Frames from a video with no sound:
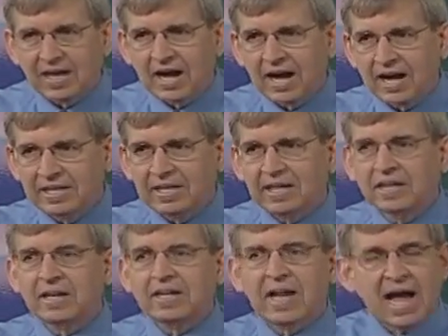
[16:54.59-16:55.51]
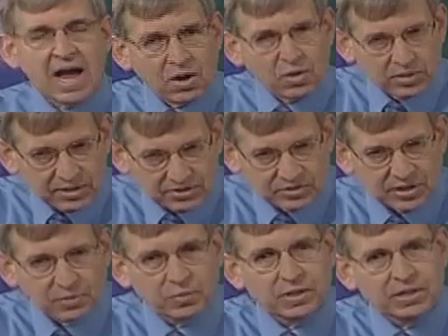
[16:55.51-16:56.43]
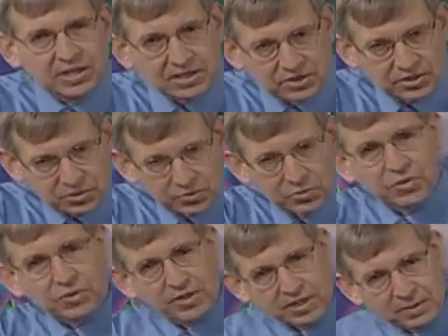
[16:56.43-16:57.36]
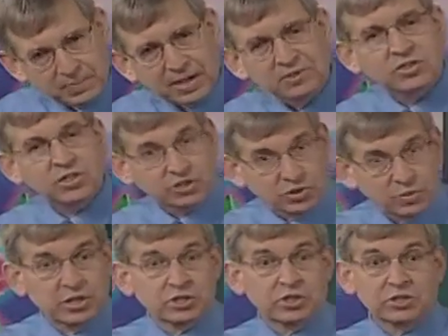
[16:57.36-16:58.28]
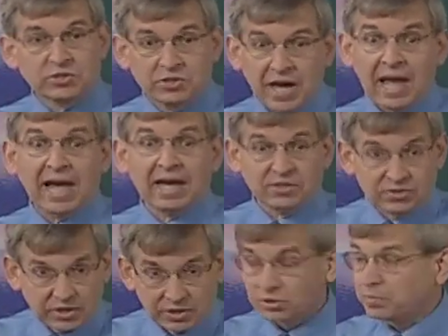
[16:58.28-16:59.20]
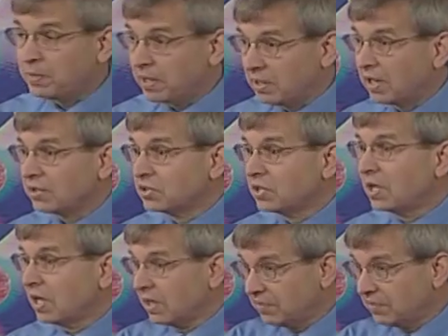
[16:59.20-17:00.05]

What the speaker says: idea and how it is that we need to think about such questions as Zeno's paradox of